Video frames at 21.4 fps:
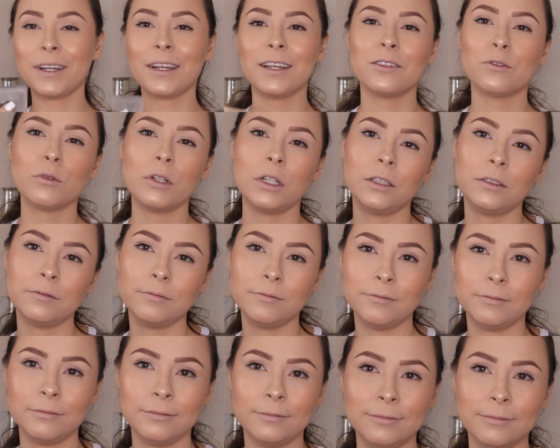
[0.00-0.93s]
but guess what?
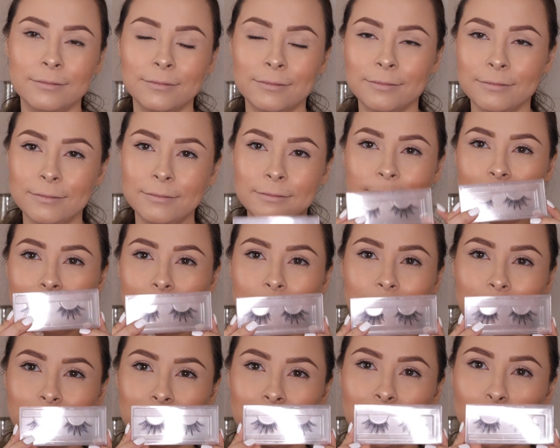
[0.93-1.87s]

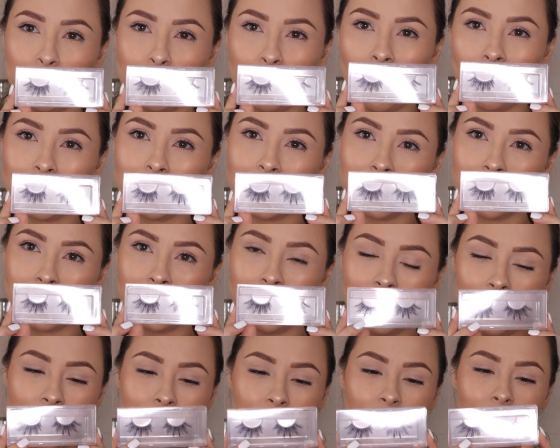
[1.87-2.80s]
The box is
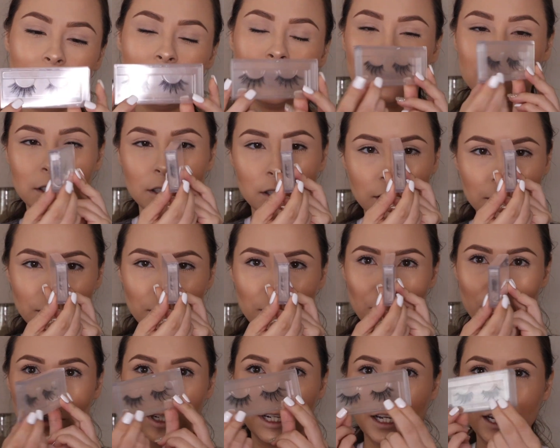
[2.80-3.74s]
clear,
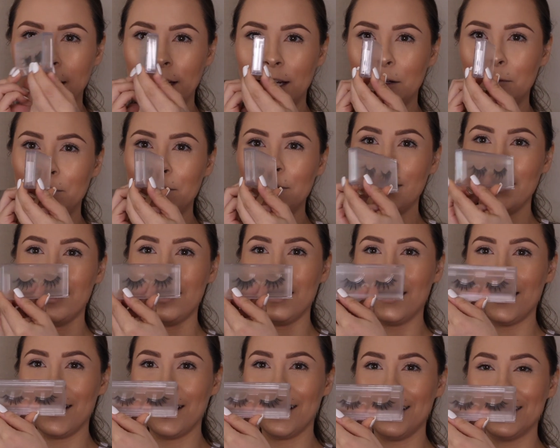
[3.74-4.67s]
no name,
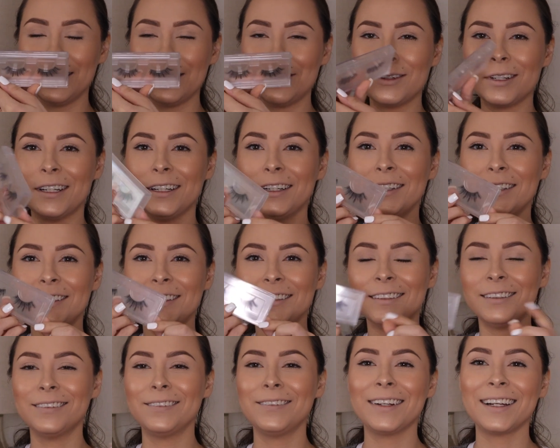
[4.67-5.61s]
anywhere.
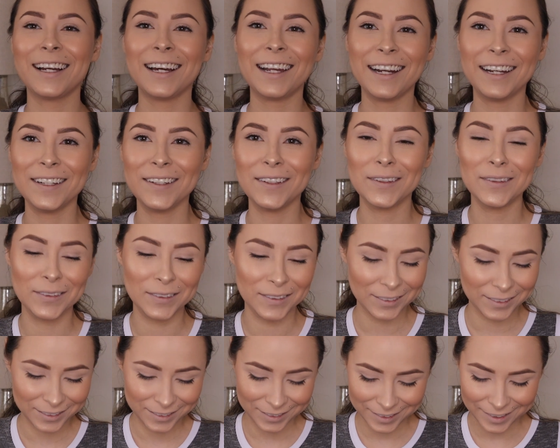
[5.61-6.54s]
Oh my god, I
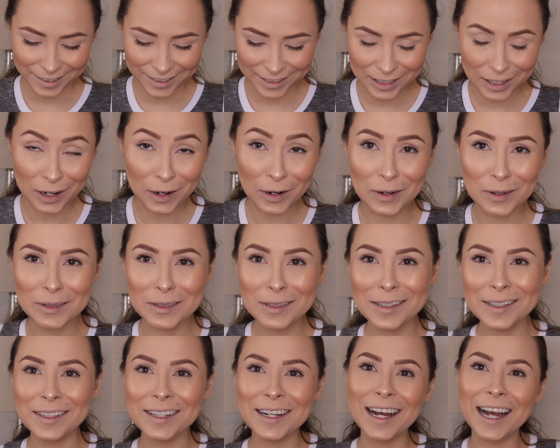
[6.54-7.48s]
know.
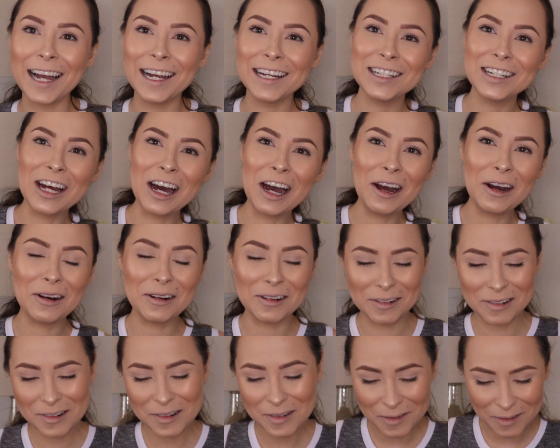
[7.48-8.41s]

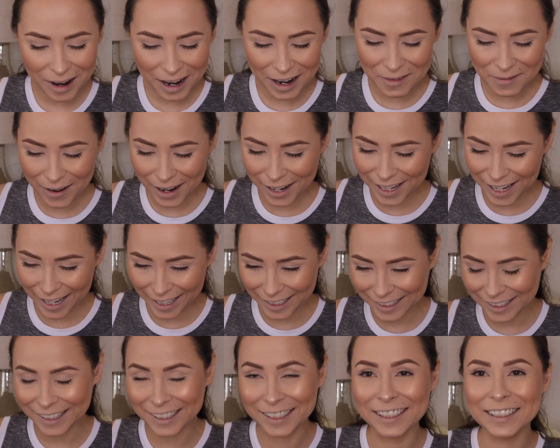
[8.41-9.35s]
Why am I
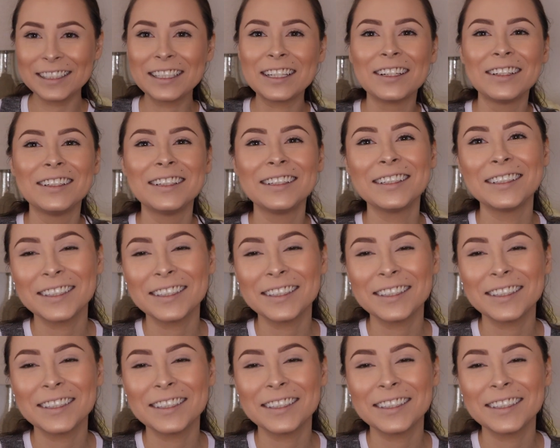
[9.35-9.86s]
like this?